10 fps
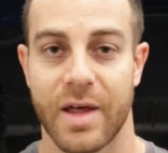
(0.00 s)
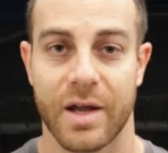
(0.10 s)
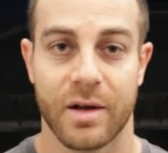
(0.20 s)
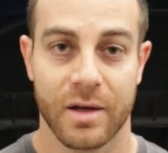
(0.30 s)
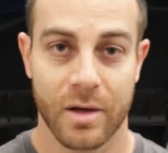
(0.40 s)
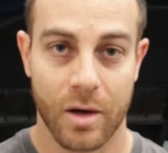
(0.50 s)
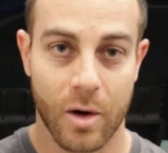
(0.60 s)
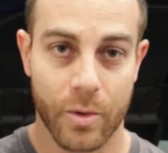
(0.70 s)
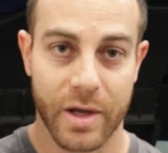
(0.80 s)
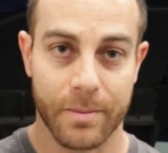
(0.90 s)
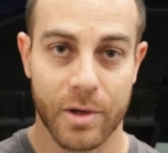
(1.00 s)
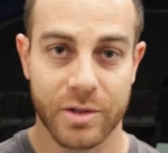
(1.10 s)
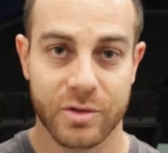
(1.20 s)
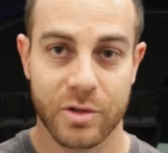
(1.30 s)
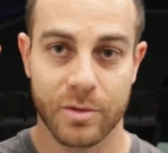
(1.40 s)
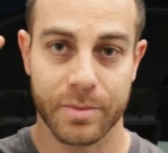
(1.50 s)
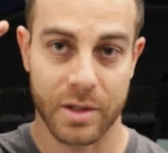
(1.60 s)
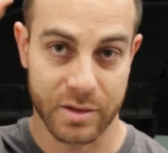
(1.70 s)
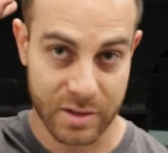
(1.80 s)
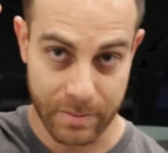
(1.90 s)
that OEM hood scoop
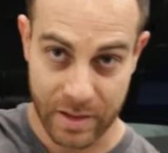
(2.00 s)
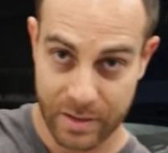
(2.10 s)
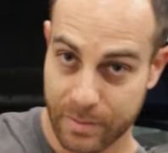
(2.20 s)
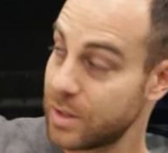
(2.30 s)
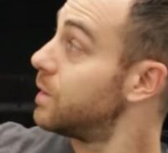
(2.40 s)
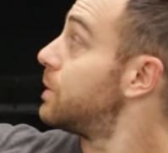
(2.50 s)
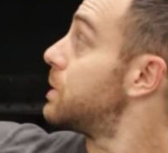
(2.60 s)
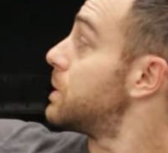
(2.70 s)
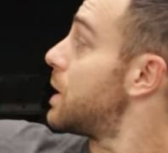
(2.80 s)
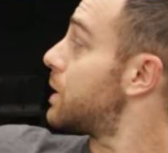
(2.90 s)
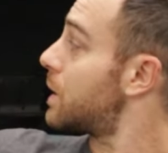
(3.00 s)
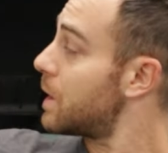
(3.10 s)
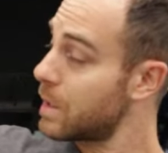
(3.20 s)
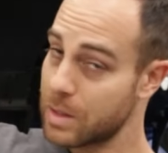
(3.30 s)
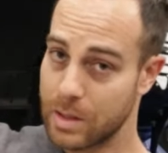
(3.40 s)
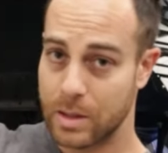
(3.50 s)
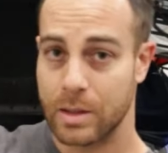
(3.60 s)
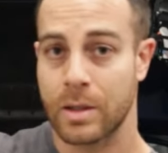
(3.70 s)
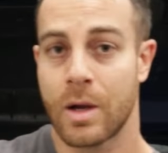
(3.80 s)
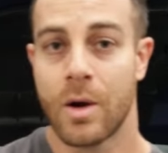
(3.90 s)
that you see behind me, right there,
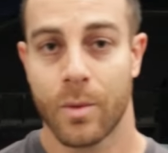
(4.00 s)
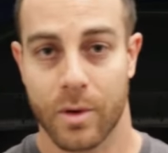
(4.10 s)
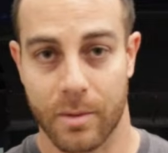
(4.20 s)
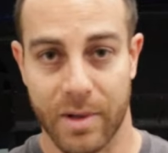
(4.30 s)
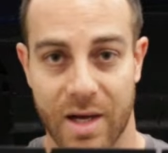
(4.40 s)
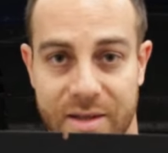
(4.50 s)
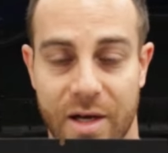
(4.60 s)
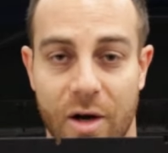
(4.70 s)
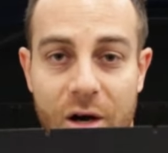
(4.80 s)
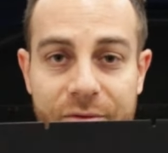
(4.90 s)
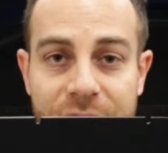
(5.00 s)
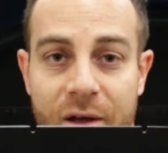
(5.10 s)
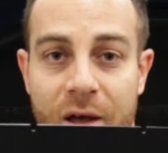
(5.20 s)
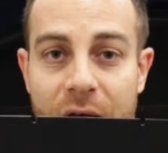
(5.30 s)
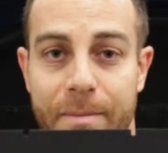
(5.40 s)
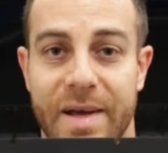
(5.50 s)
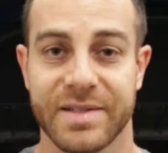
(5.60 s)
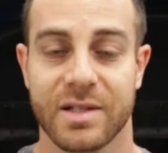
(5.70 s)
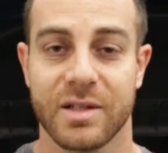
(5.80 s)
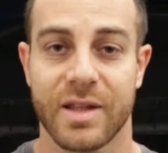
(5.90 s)
we're gonna block that off. And
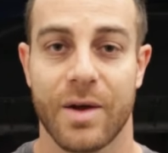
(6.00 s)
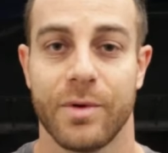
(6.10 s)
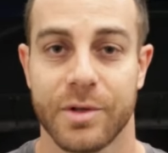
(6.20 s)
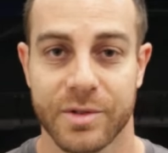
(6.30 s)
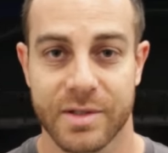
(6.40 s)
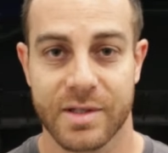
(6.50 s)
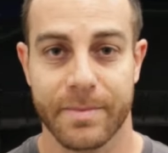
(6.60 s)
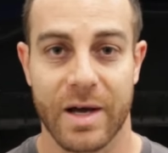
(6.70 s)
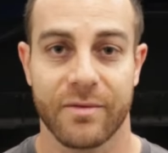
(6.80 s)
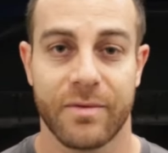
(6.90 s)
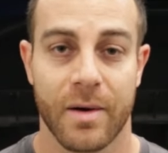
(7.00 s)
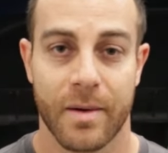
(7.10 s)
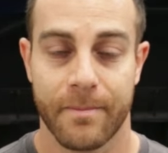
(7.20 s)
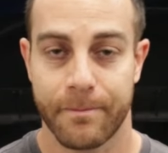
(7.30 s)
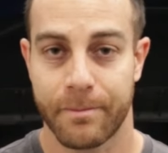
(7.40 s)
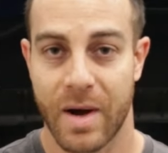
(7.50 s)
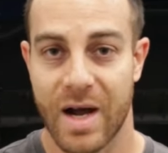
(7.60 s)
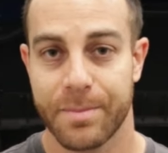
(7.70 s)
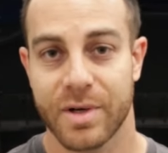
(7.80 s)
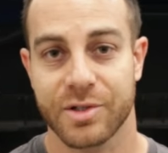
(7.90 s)
basically that reduces the amount of
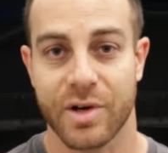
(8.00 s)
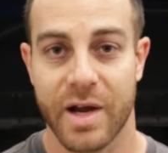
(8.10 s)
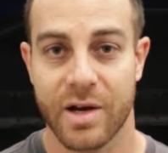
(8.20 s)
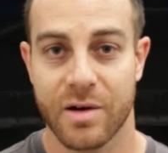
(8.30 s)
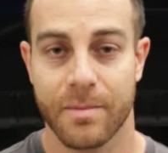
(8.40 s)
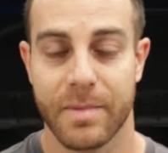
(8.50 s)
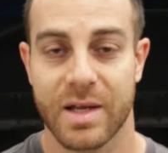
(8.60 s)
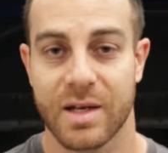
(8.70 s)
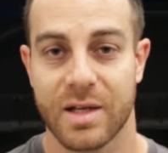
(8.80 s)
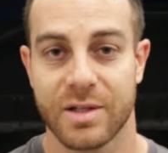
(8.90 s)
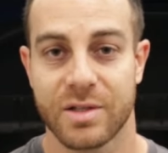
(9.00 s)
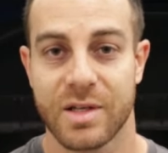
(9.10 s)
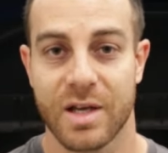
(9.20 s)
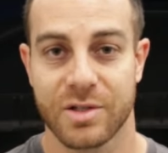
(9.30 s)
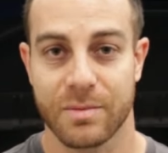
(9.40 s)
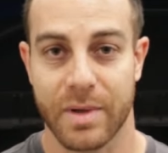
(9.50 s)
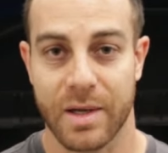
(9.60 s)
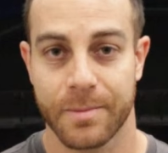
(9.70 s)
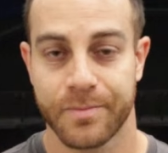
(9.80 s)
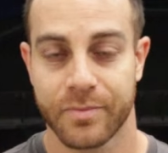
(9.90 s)
high pressure air making it into the engine bay.